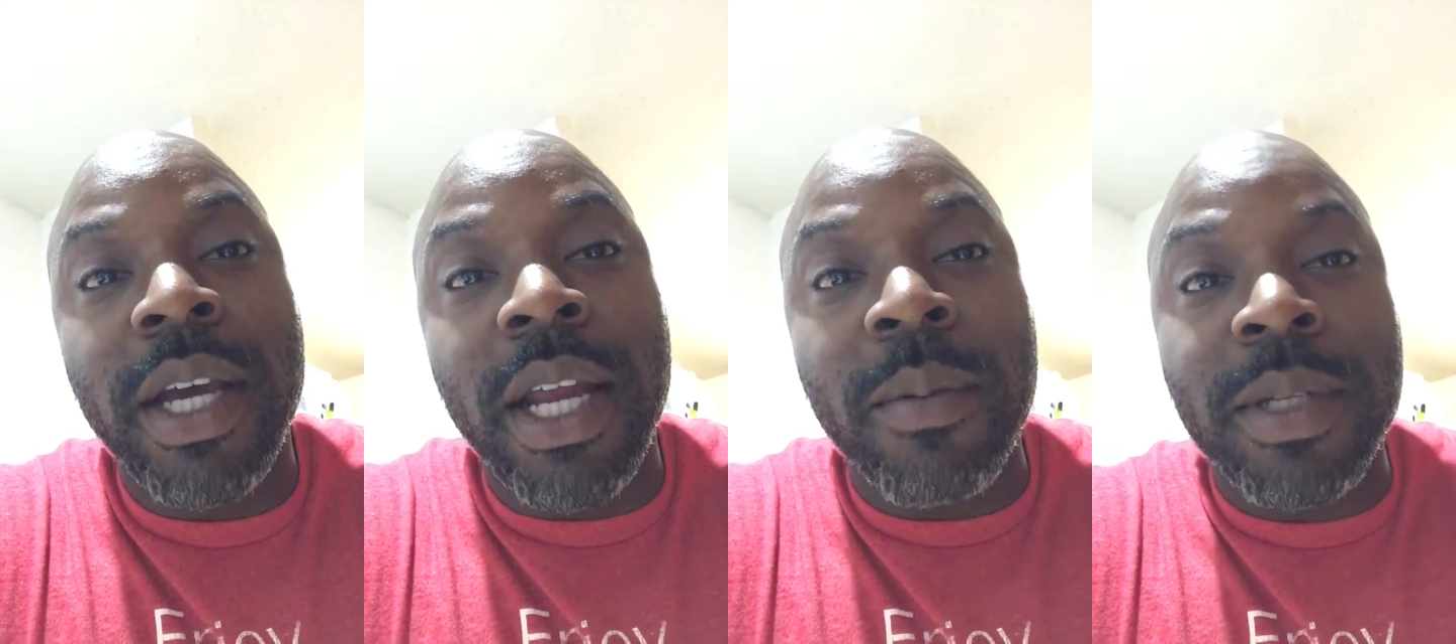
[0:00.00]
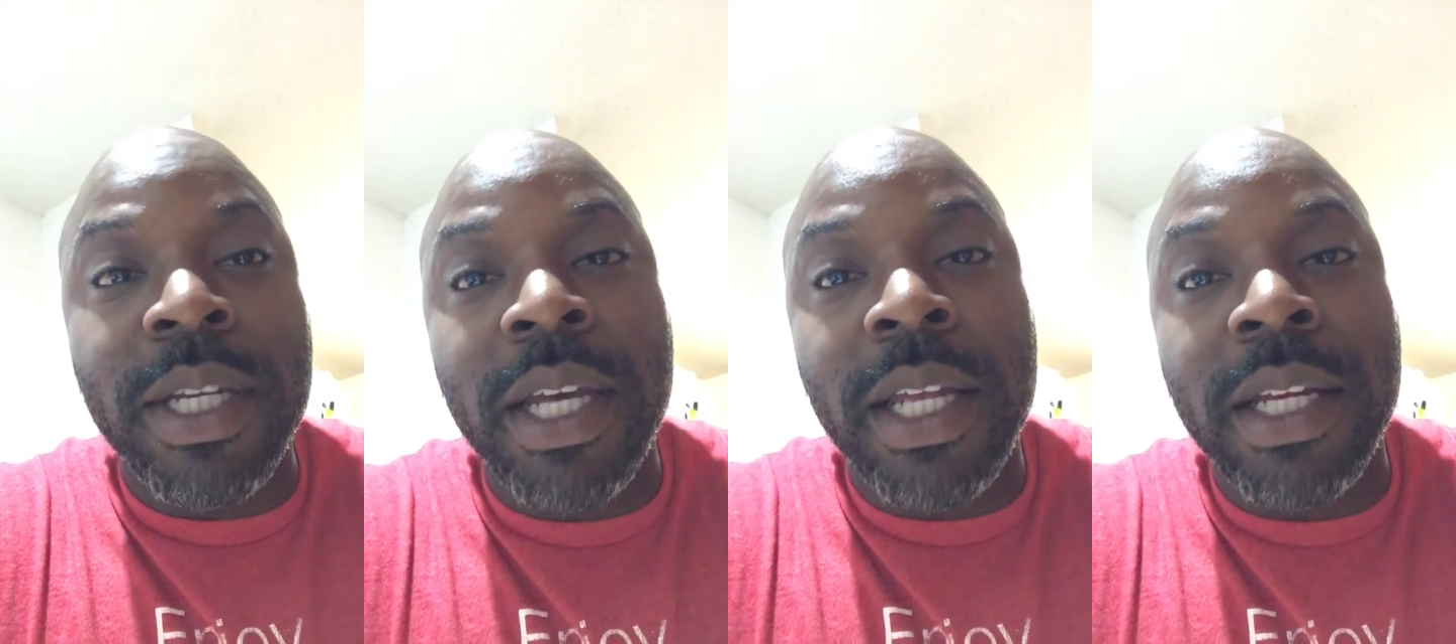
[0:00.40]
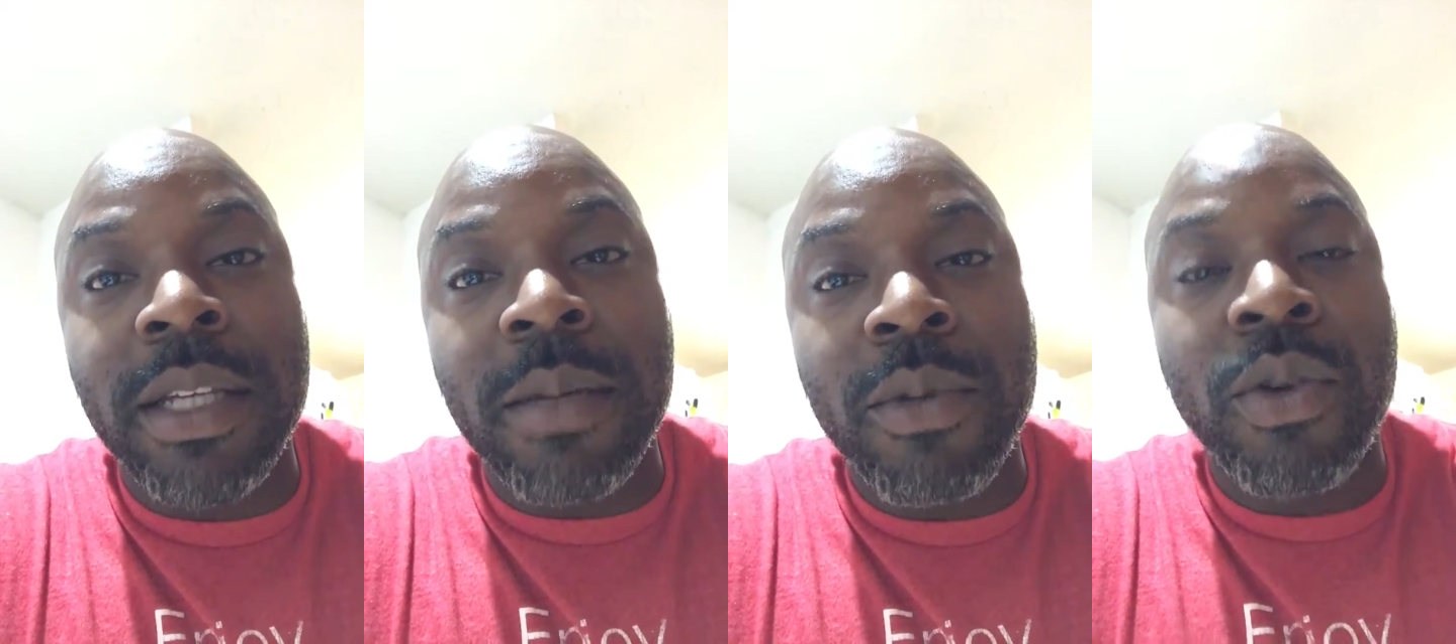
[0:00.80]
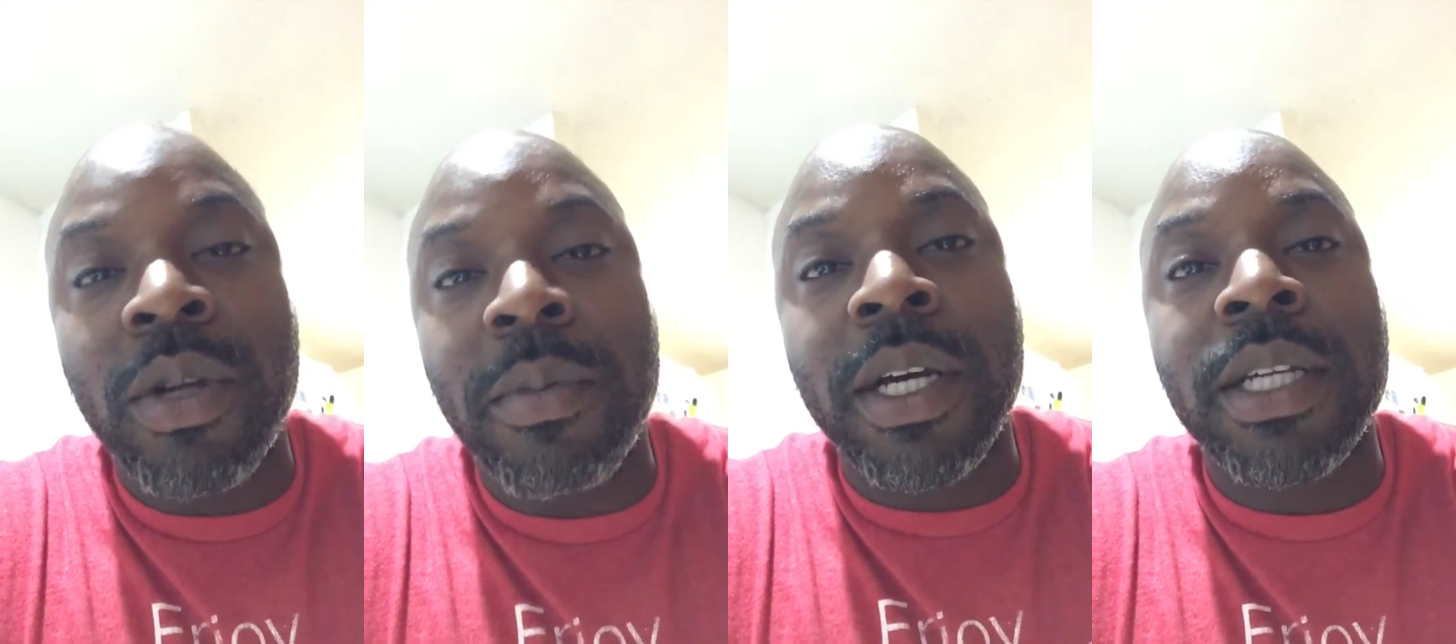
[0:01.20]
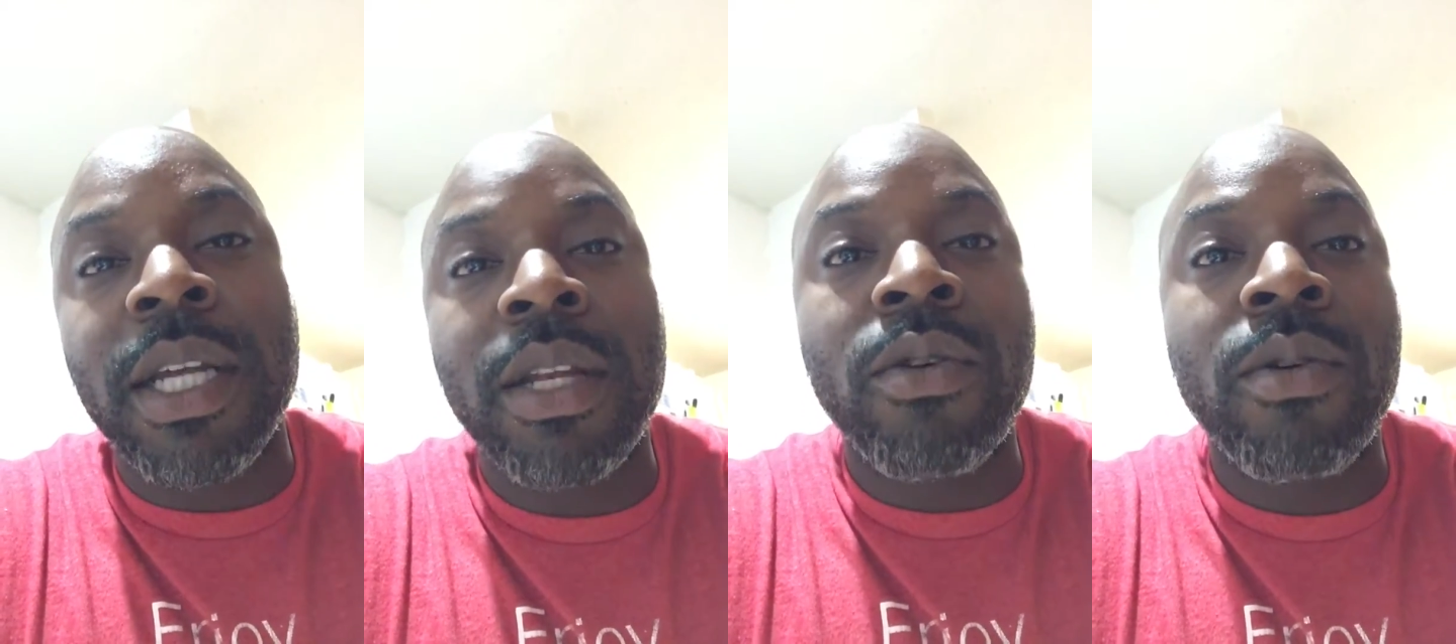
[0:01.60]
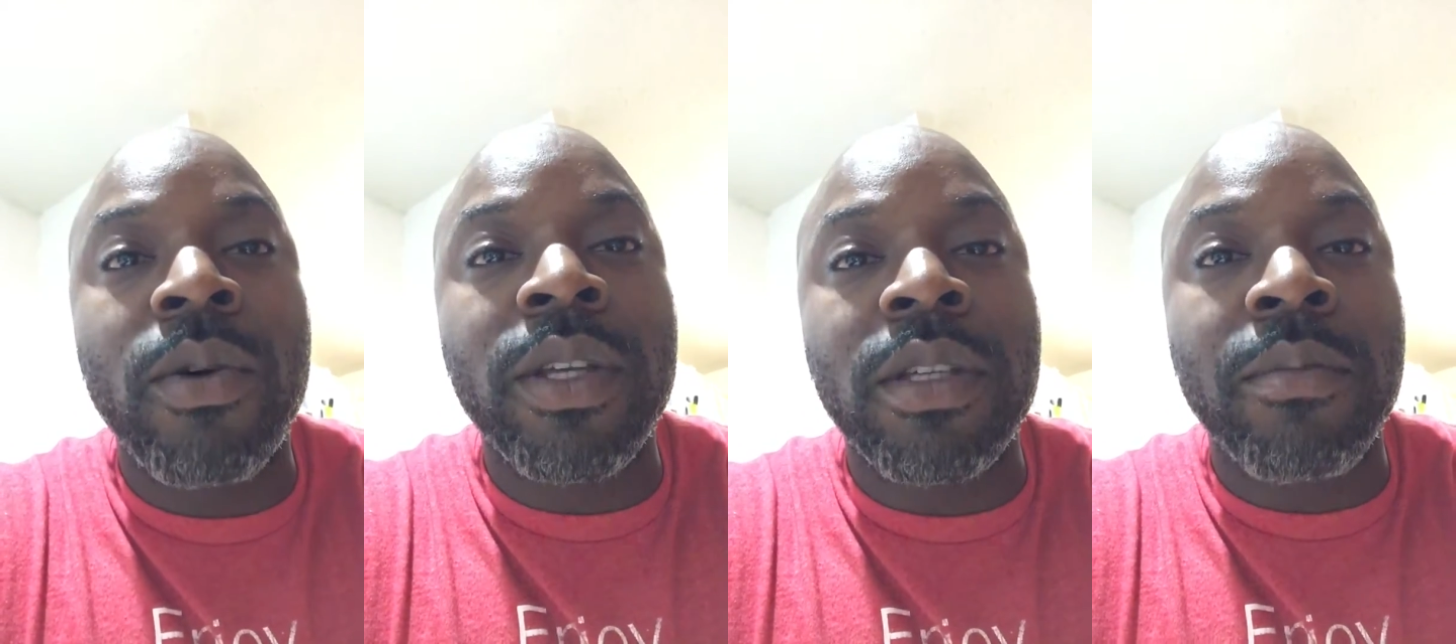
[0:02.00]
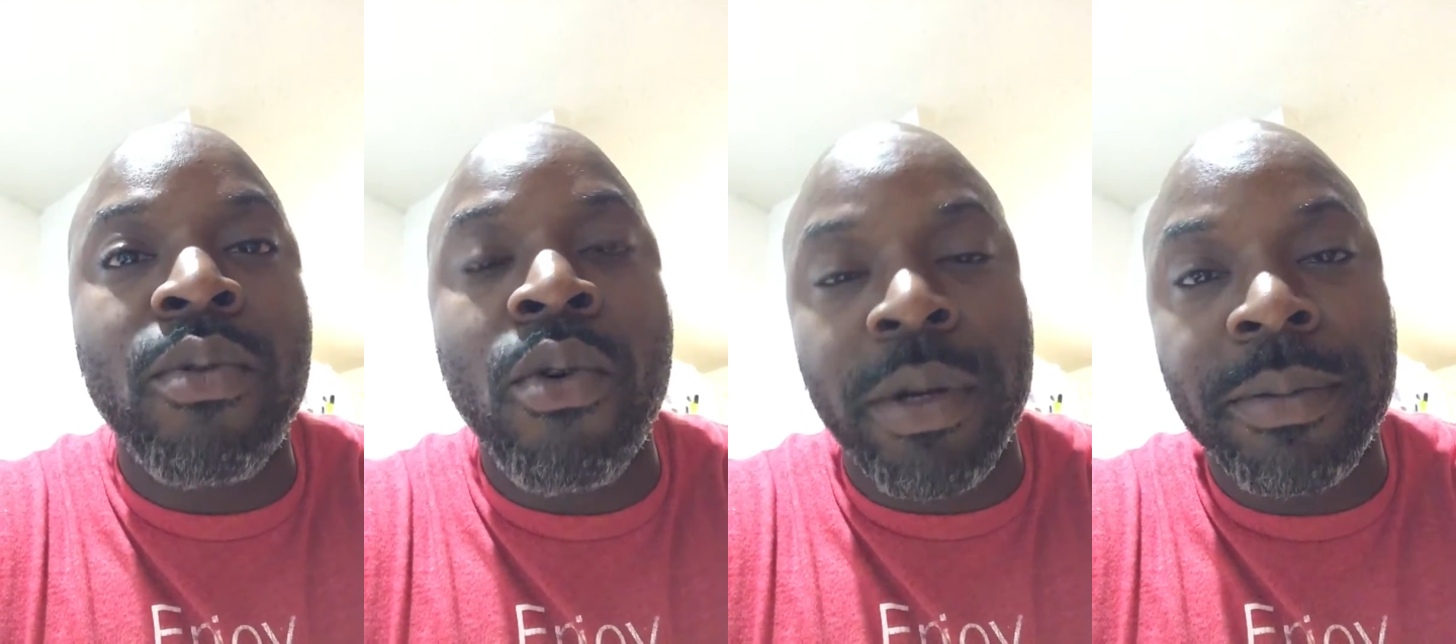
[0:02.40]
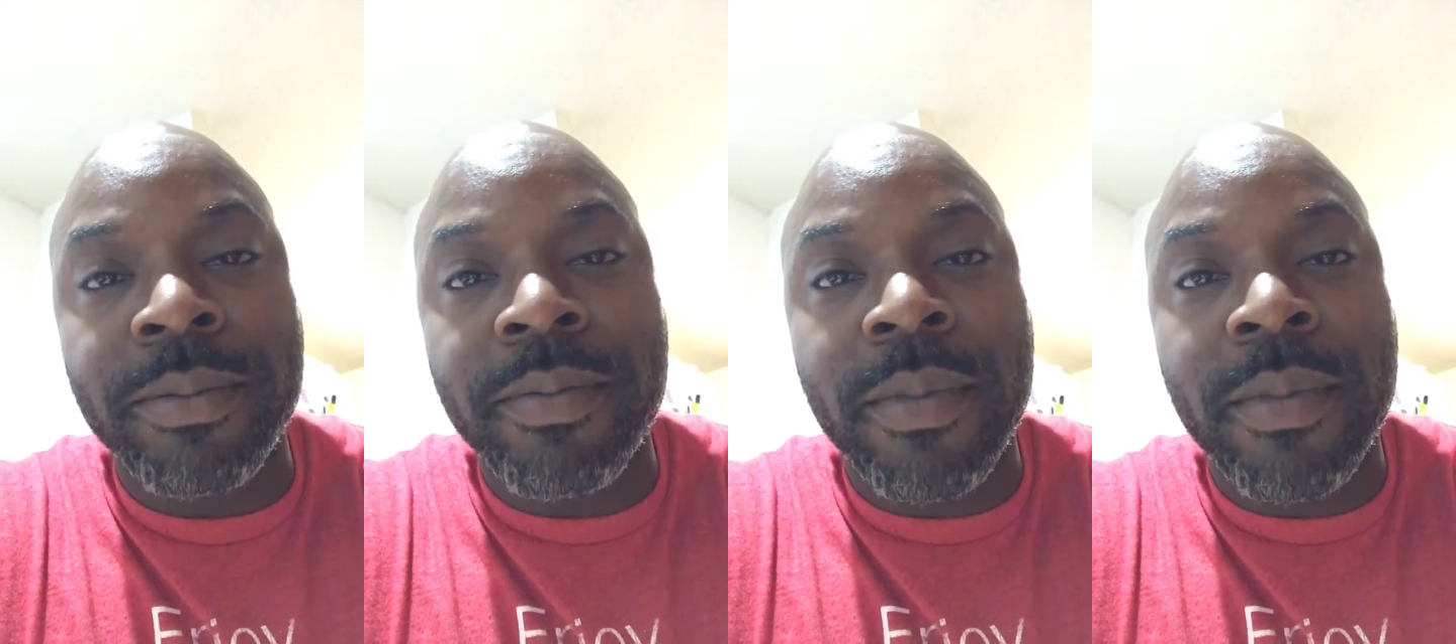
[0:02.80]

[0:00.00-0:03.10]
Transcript: And I'm going to tell you like this. I'm doing it because I know it's important.